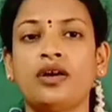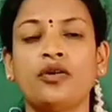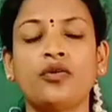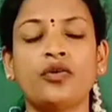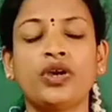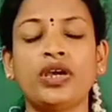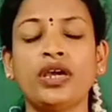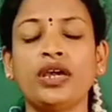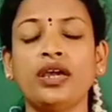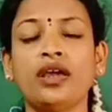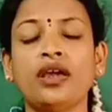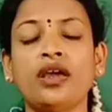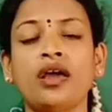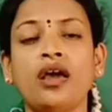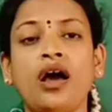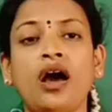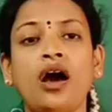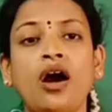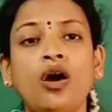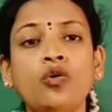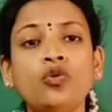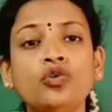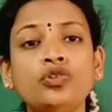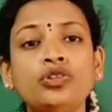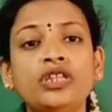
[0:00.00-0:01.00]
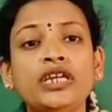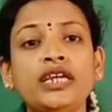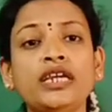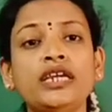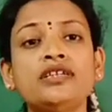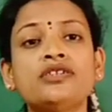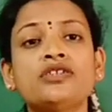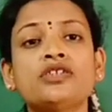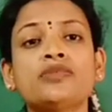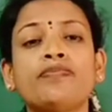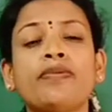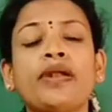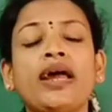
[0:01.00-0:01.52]
Okay, how
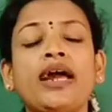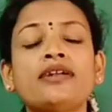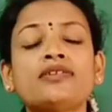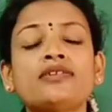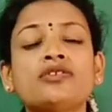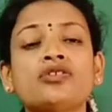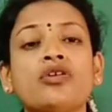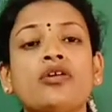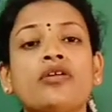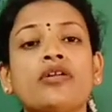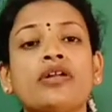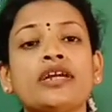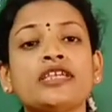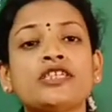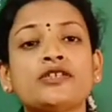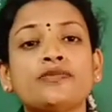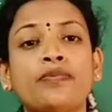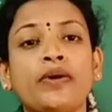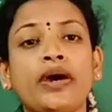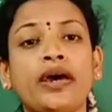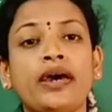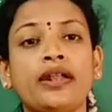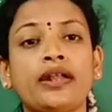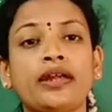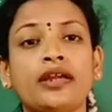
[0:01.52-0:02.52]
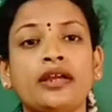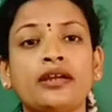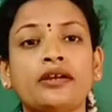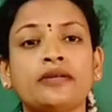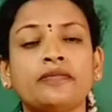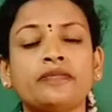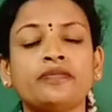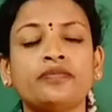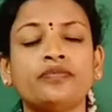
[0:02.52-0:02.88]
these plants are respiring?